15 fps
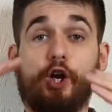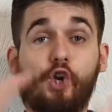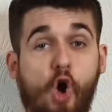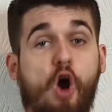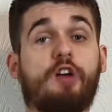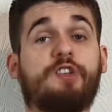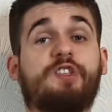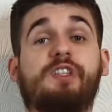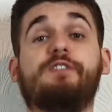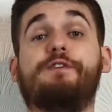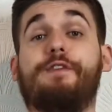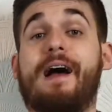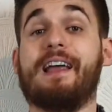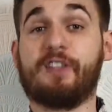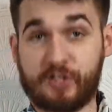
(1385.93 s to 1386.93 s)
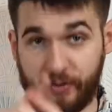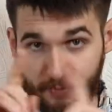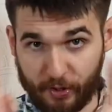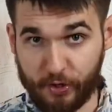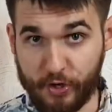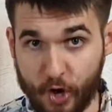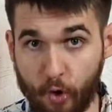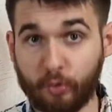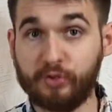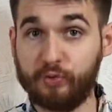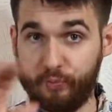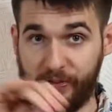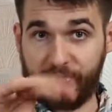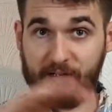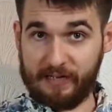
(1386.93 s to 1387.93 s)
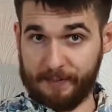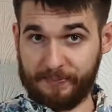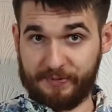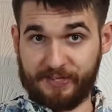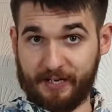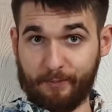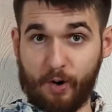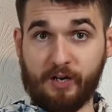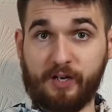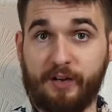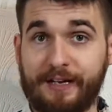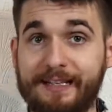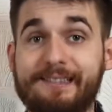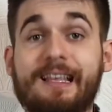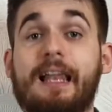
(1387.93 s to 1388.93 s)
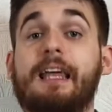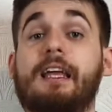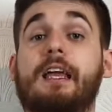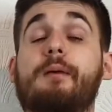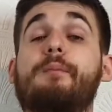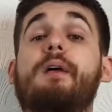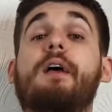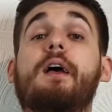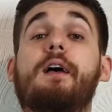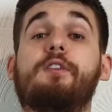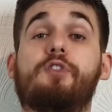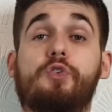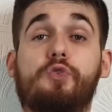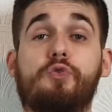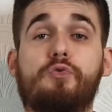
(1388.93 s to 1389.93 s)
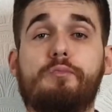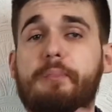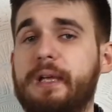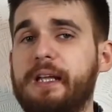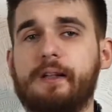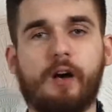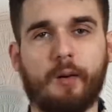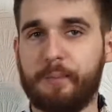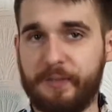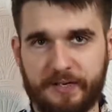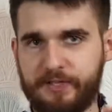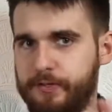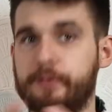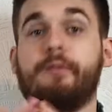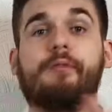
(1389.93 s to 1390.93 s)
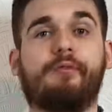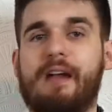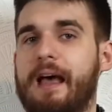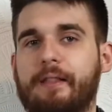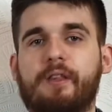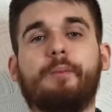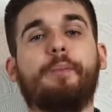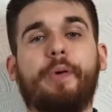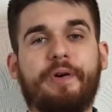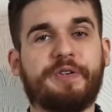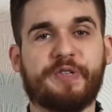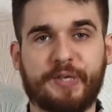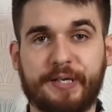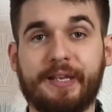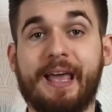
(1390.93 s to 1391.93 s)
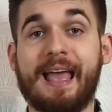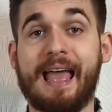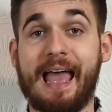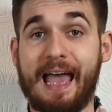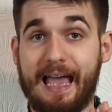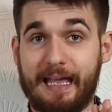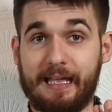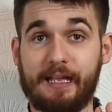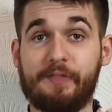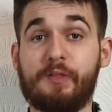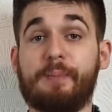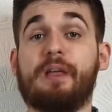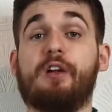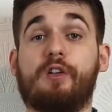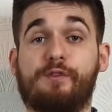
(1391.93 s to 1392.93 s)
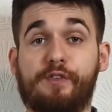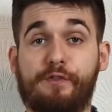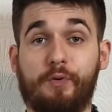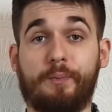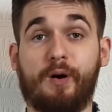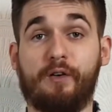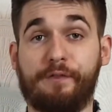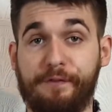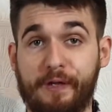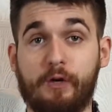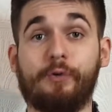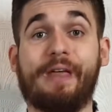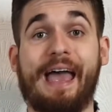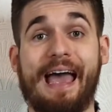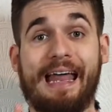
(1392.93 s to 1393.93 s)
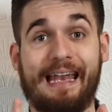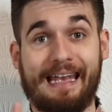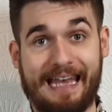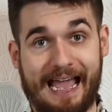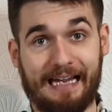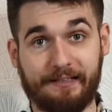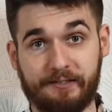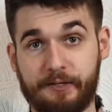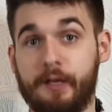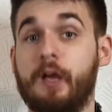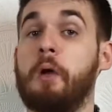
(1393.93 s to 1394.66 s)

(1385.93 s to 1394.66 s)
Carson finds the note with the lipstick mark on it, telling him to meet up this random person in the middle of the football field at night.